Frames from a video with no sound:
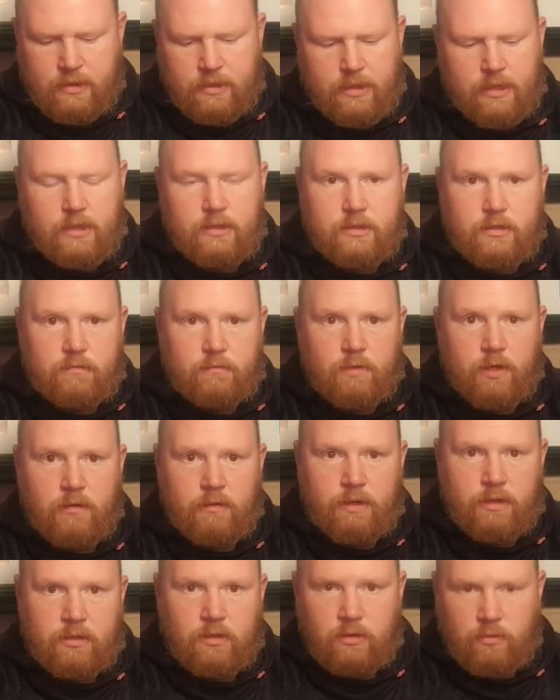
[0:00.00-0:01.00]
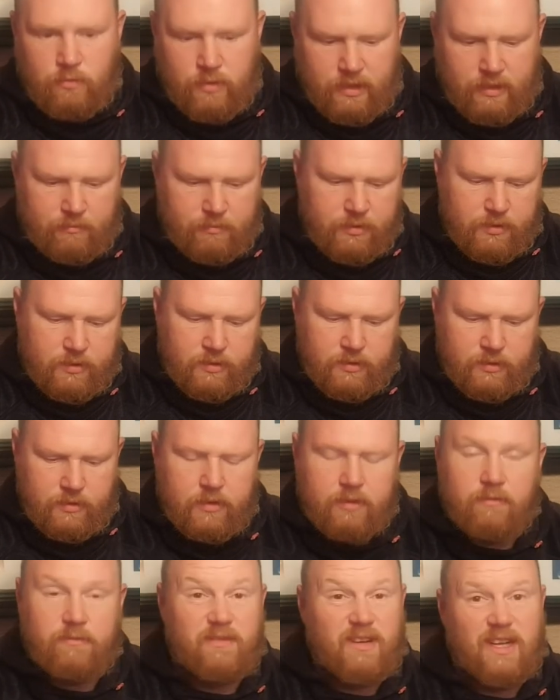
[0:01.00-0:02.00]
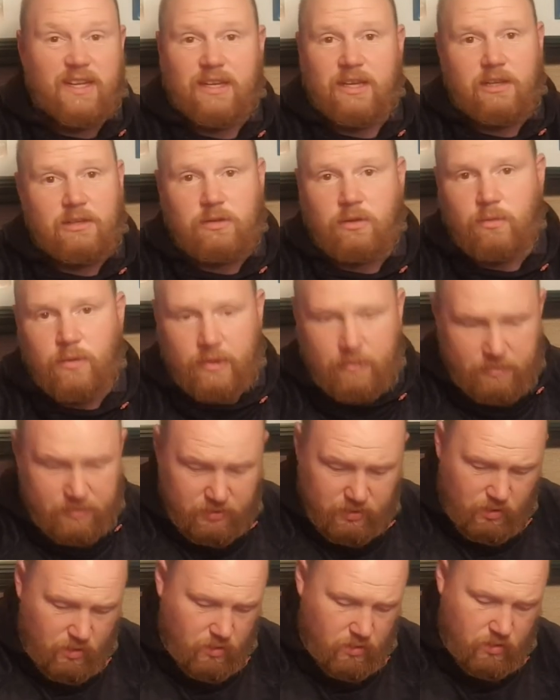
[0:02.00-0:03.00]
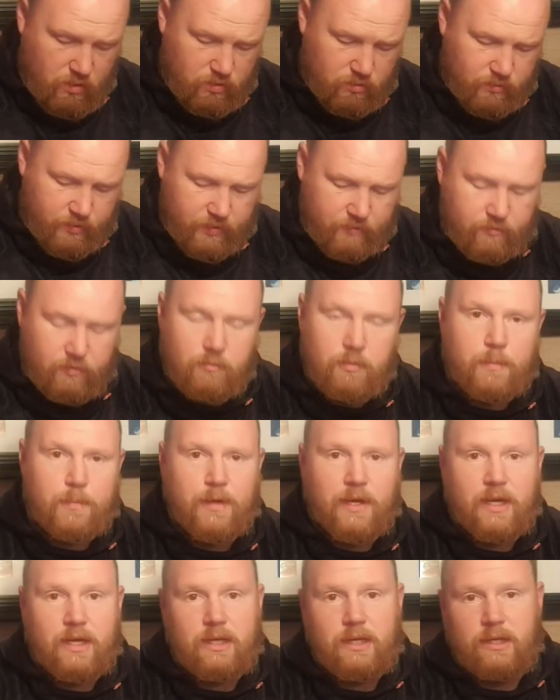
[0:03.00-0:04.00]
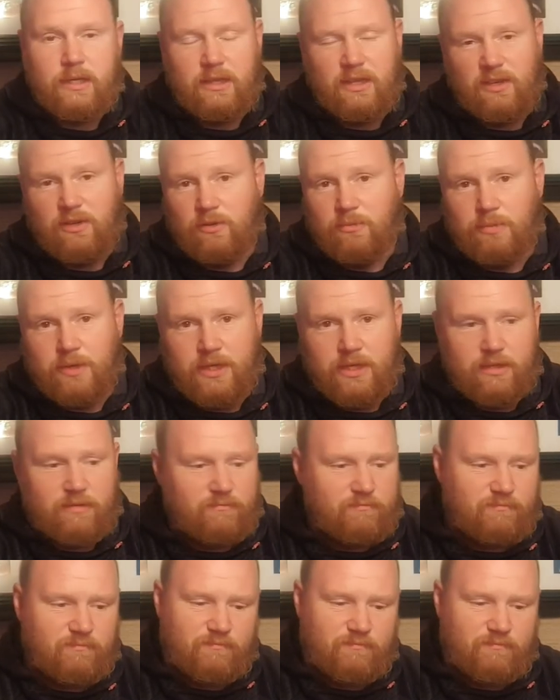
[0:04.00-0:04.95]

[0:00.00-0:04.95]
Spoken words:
and some more alcohol wipes. I found alcohol wipes all the way through my pack. Could be in